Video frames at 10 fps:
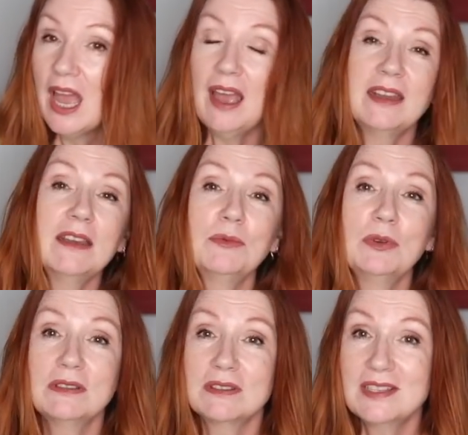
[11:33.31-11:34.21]
And I
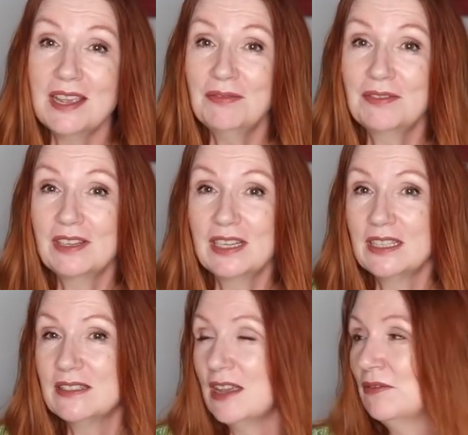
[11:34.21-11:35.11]
will definitely,
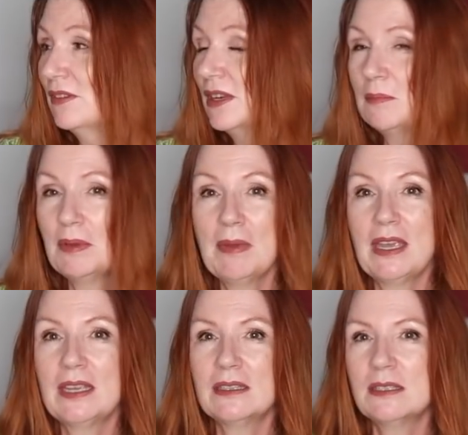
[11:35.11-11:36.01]
definitely be
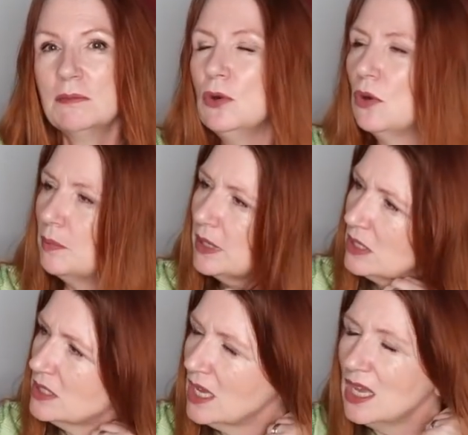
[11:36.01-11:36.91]
making some more
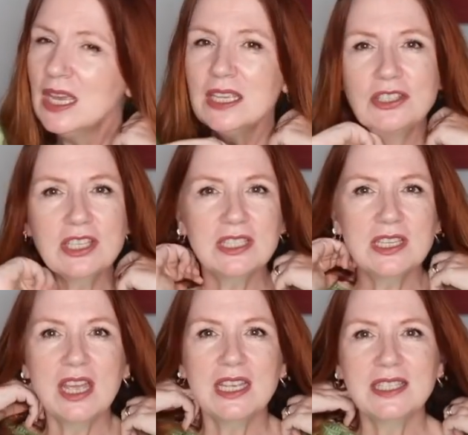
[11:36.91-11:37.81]
because it's just
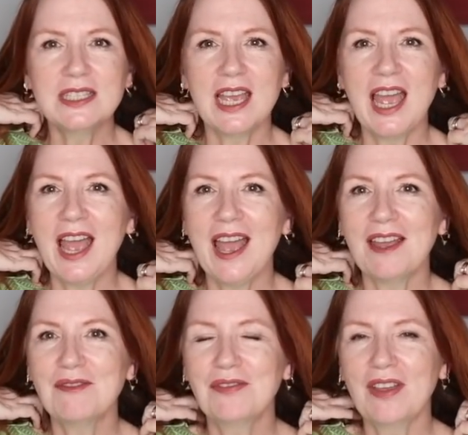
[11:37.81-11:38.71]
nice to
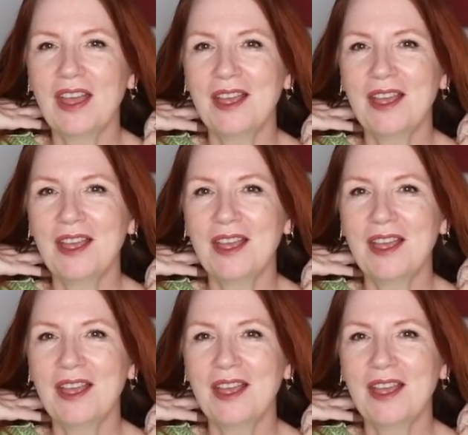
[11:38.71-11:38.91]
have,